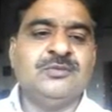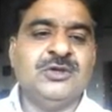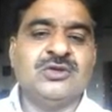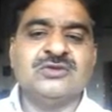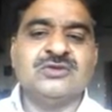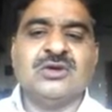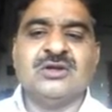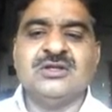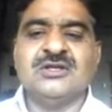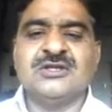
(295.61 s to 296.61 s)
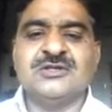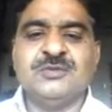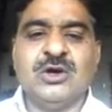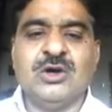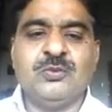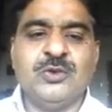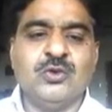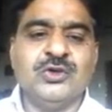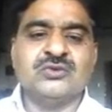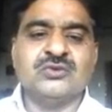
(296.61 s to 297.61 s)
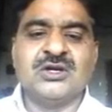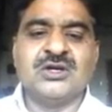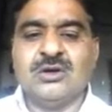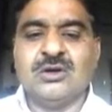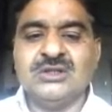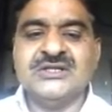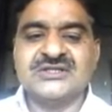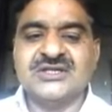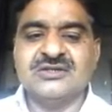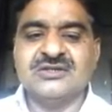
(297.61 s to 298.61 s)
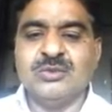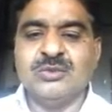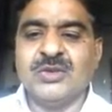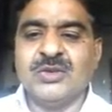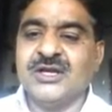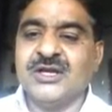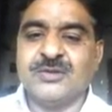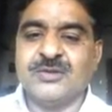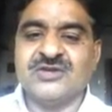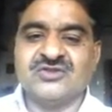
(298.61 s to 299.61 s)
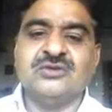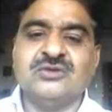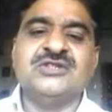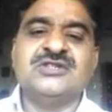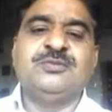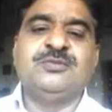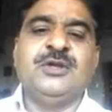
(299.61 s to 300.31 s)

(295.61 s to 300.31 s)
P2 is what, in the sense PO is what, all these things you remember. Net pressure on this